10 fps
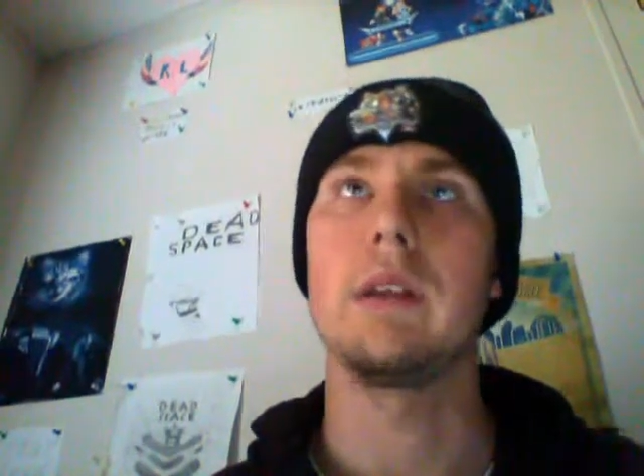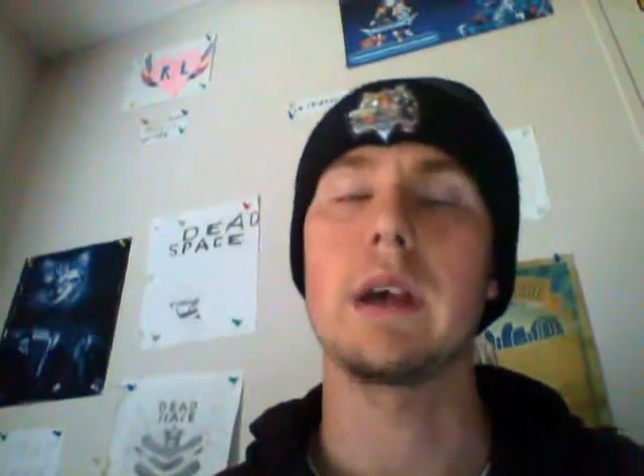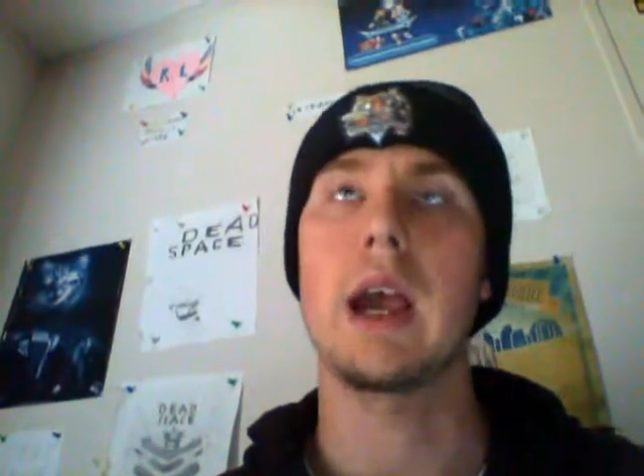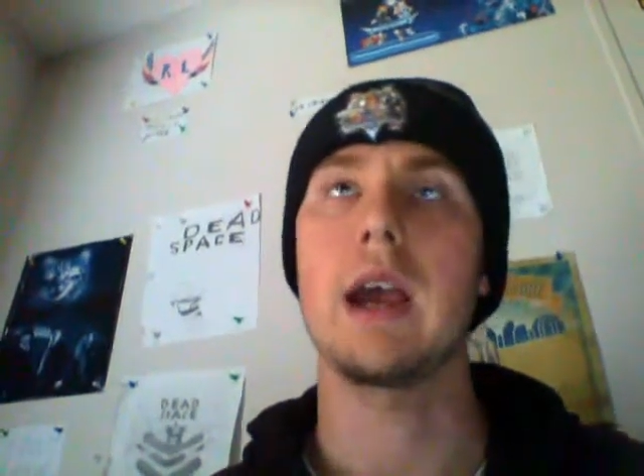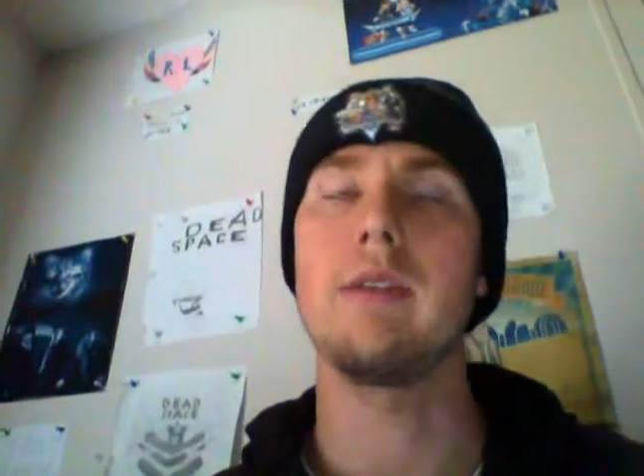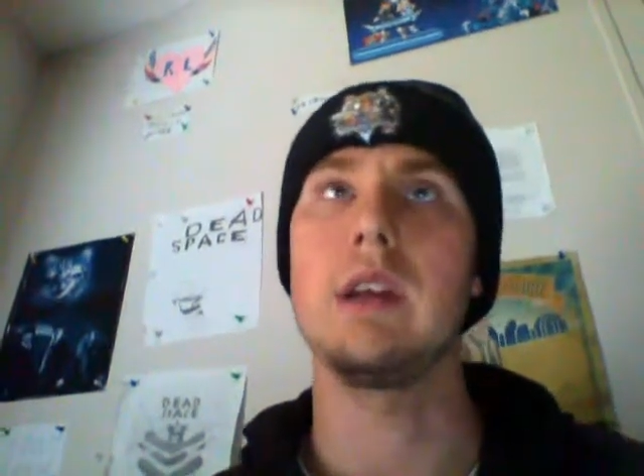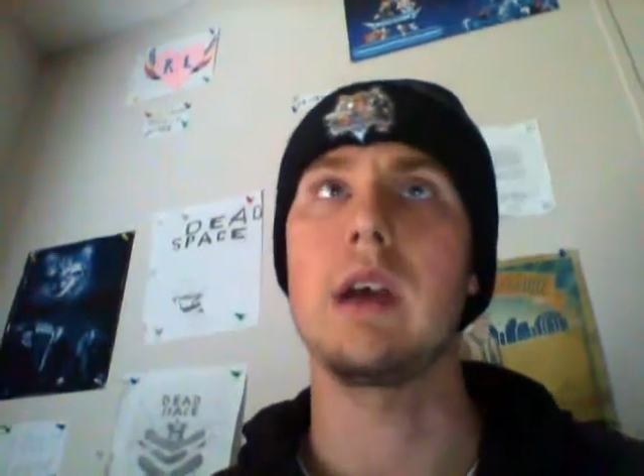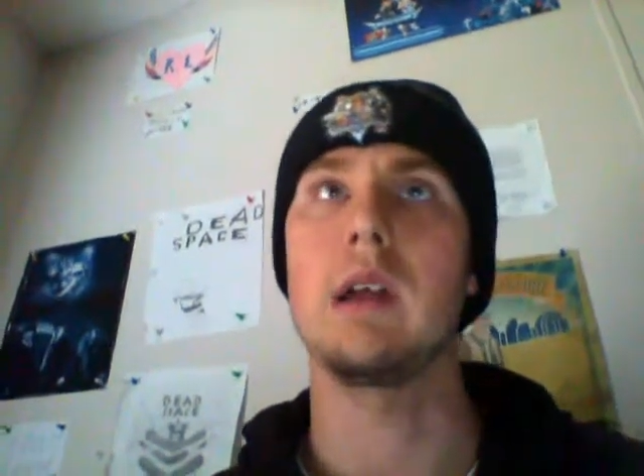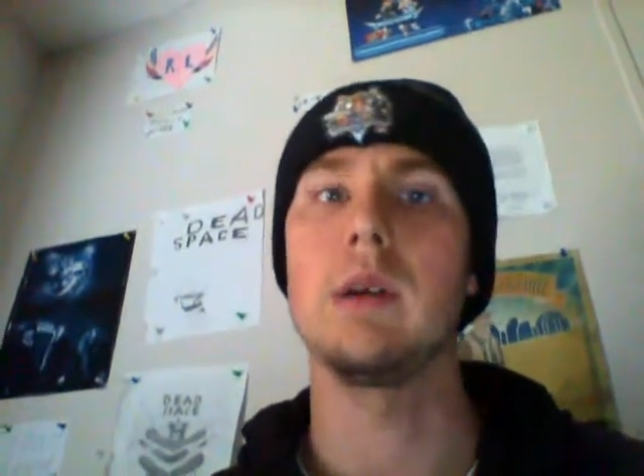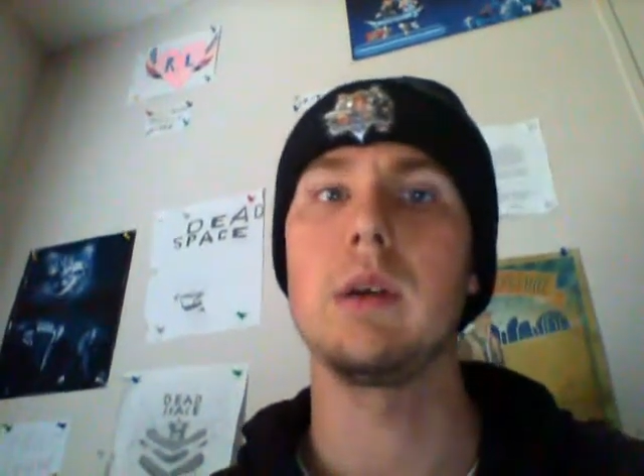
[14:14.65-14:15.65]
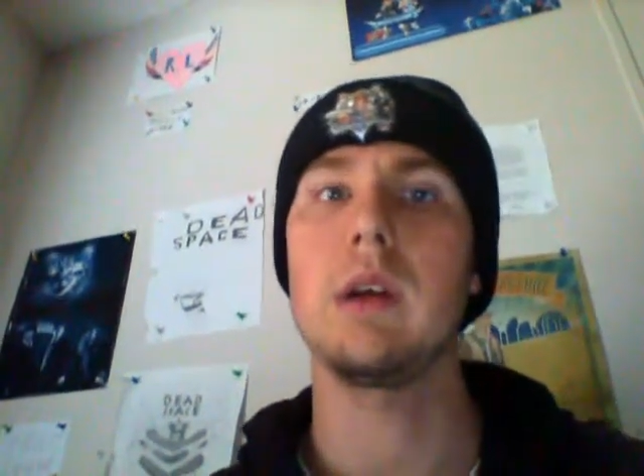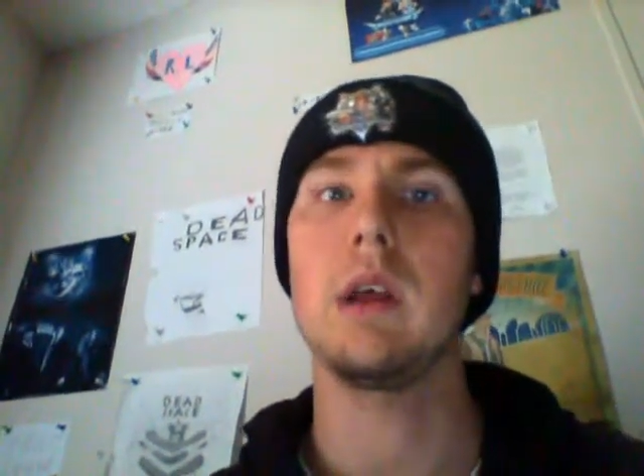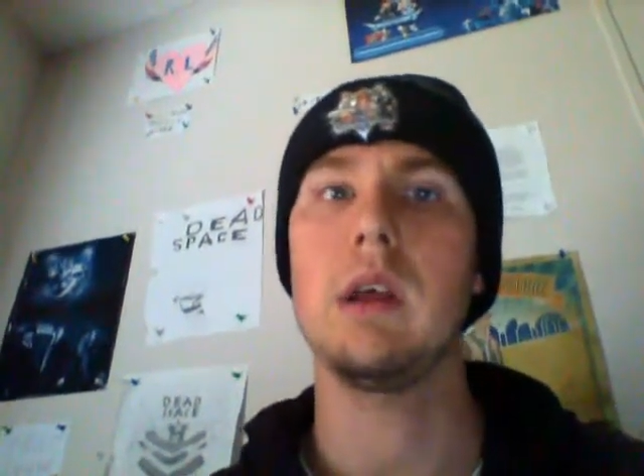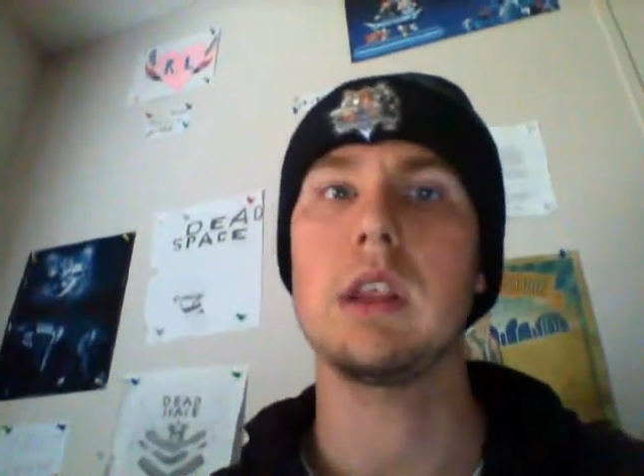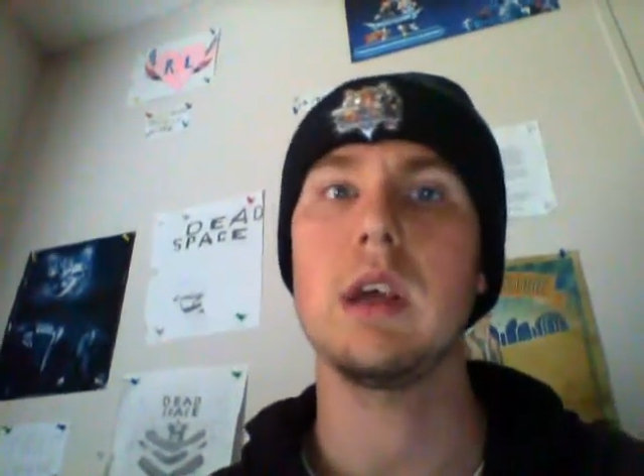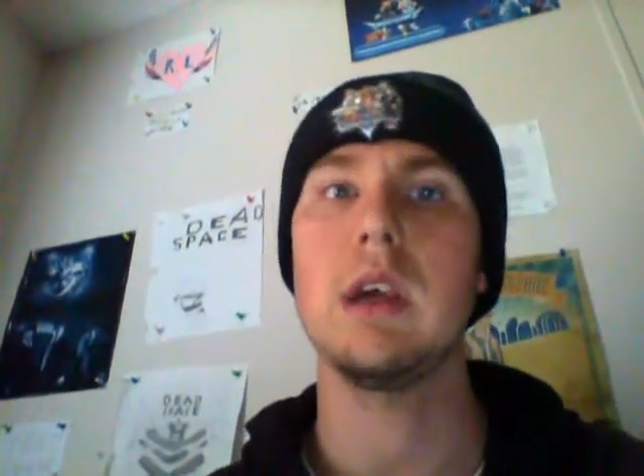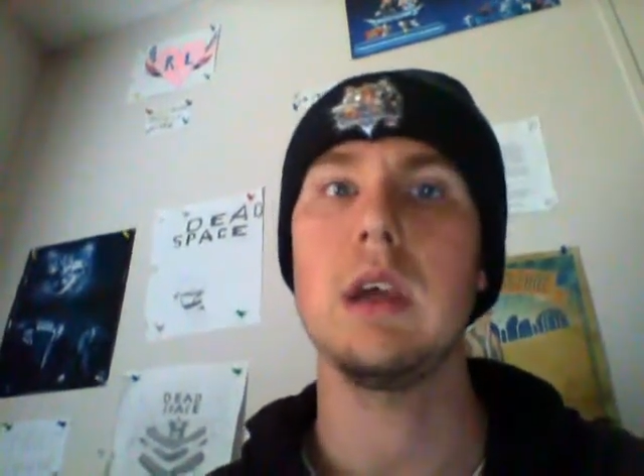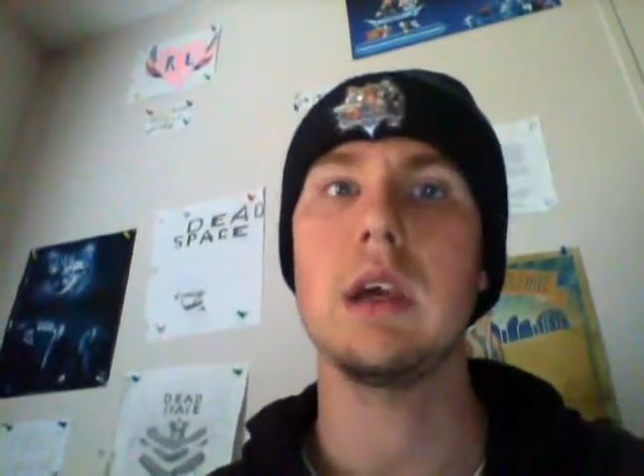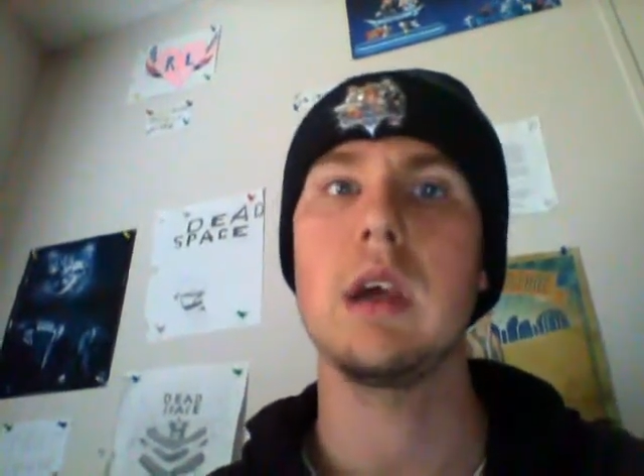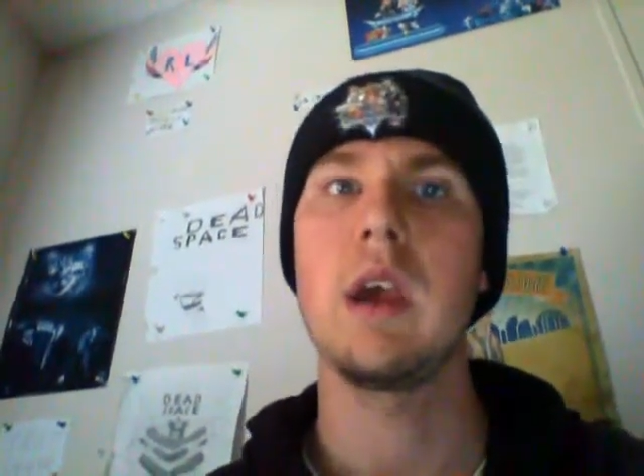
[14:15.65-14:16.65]
Like, I haven't downloaded
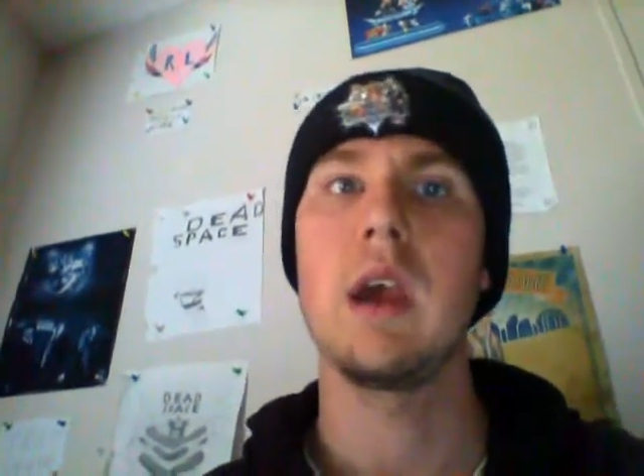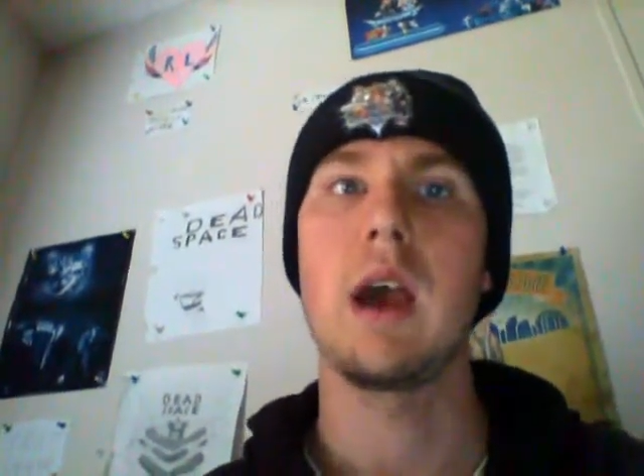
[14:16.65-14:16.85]
anything.